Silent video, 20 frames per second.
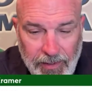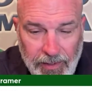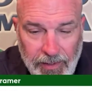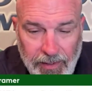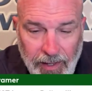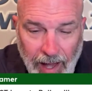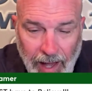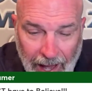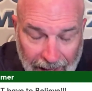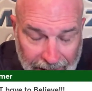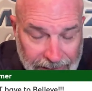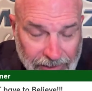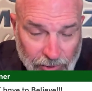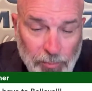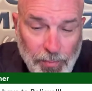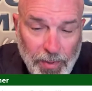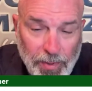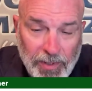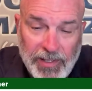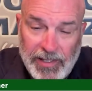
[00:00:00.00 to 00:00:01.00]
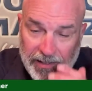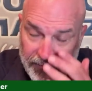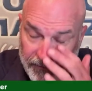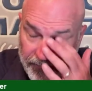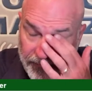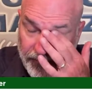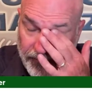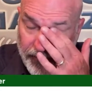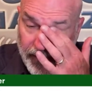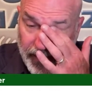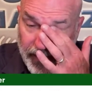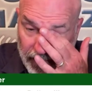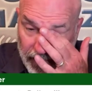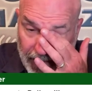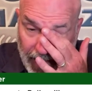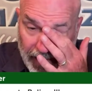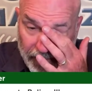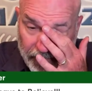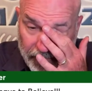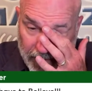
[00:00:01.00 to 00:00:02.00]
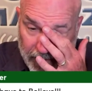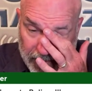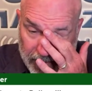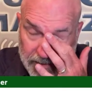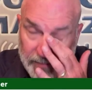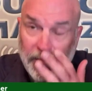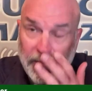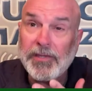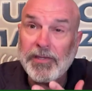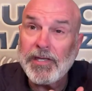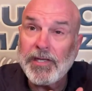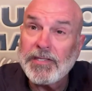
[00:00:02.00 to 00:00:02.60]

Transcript: I do believe in a lot of things, but this